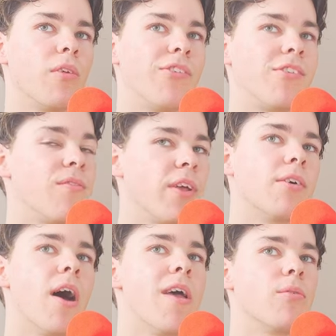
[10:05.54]

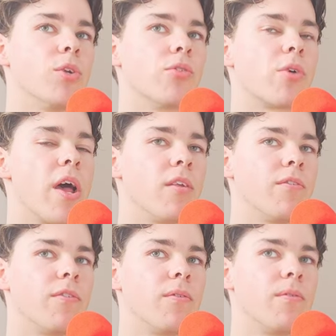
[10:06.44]
civic life, which was kind
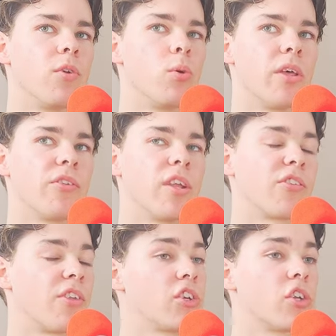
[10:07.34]
of viewed as an
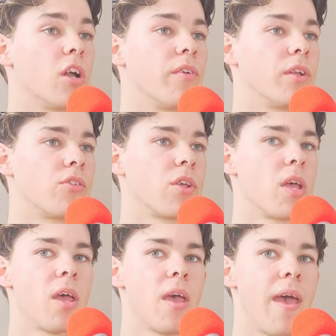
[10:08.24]
extension of it,
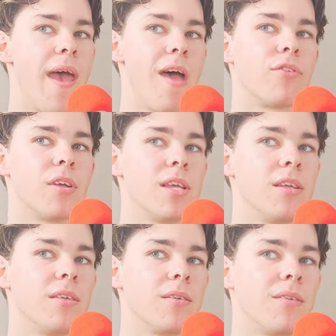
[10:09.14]

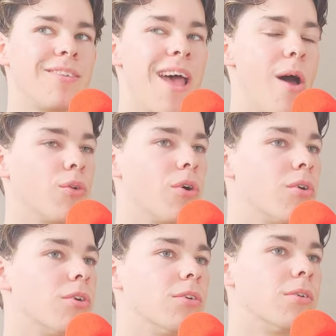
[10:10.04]
every town
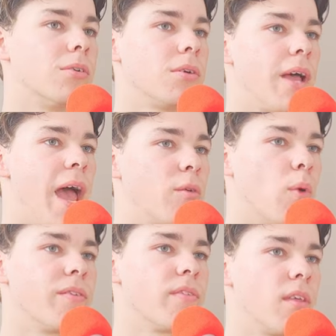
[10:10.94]
hall had
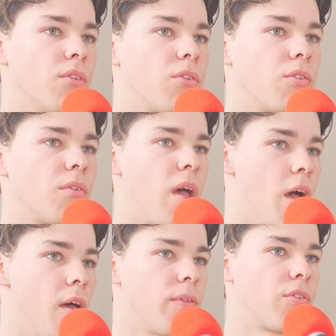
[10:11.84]
one of these
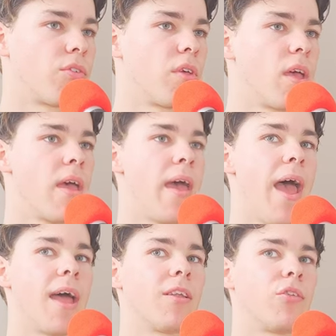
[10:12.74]
hearths.
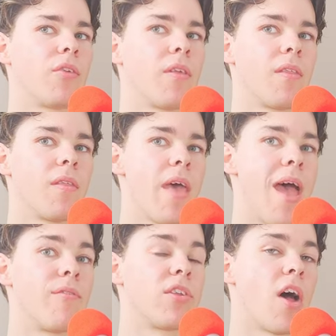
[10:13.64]
And
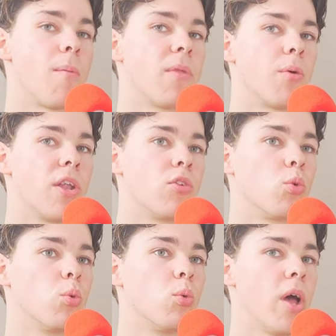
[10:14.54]
every time they went
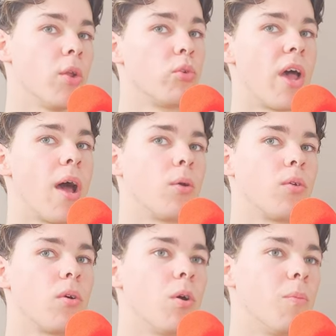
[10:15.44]
to a new
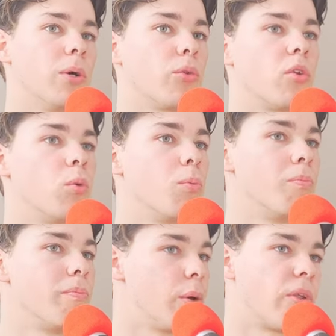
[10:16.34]
town or built a new
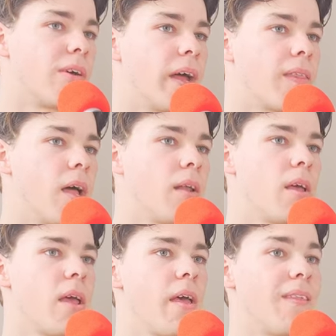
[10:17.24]
building like that,
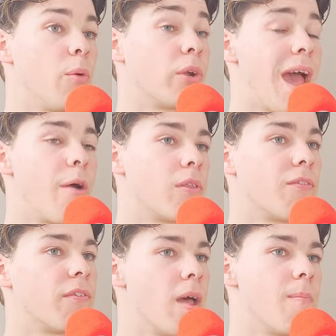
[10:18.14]
they would carry the
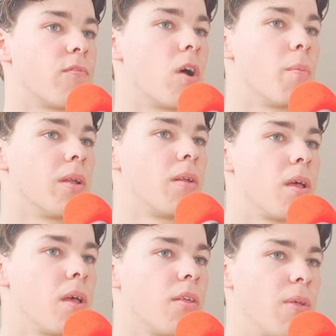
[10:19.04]
flame from it,
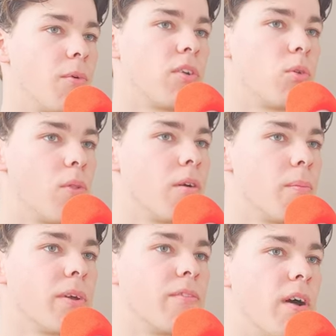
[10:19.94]
similar to the
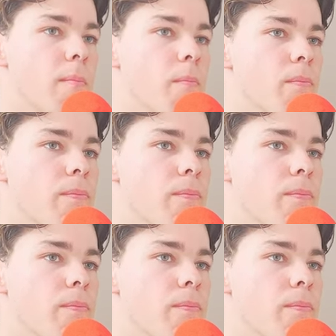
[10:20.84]
Olympic flame.